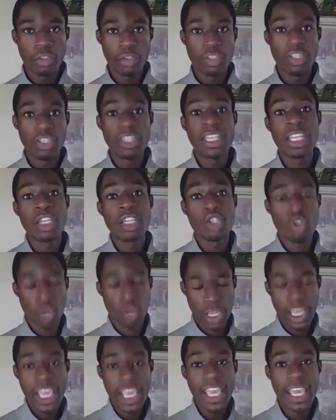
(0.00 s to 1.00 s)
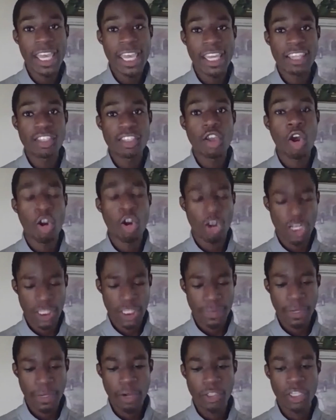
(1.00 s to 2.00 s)
Your kids are
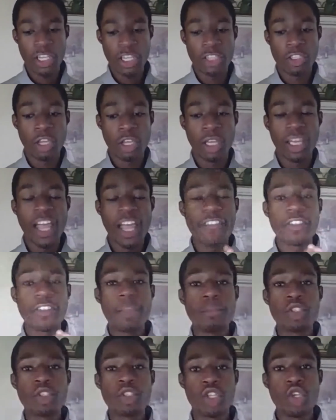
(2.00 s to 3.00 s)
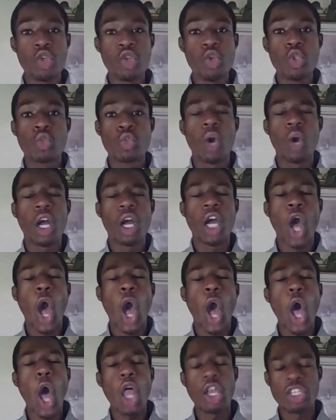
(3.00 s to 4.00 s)
experiencing this. So let them choose what
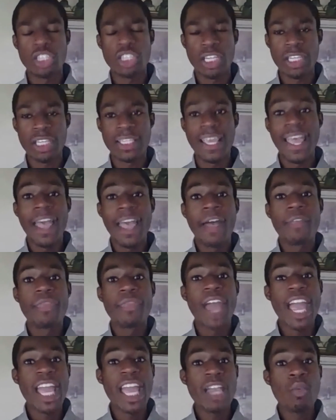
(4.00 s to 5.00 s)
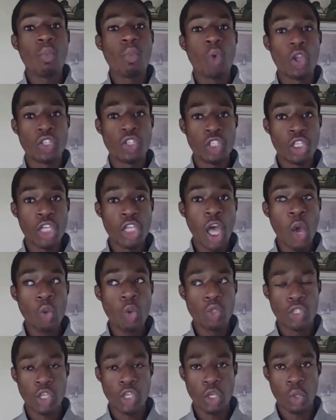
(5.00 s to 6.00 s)
colleges they want to go
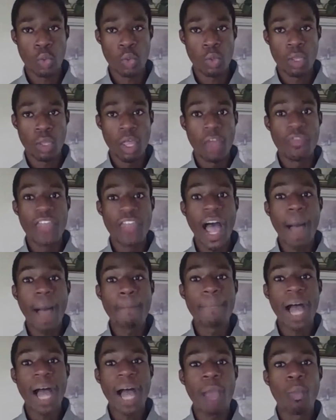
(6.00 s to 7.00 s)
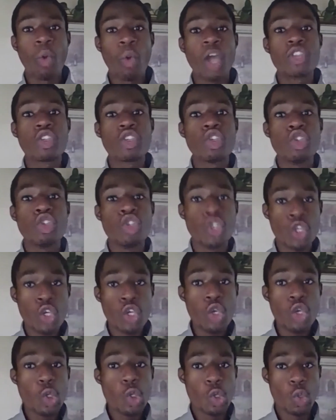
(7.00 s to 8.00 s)
to, not by what
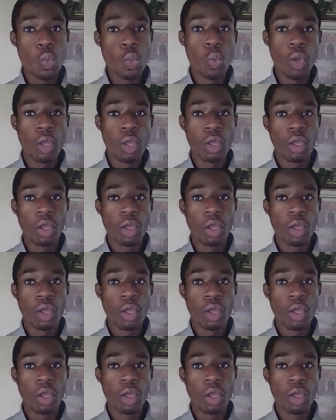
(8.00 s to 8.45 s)
you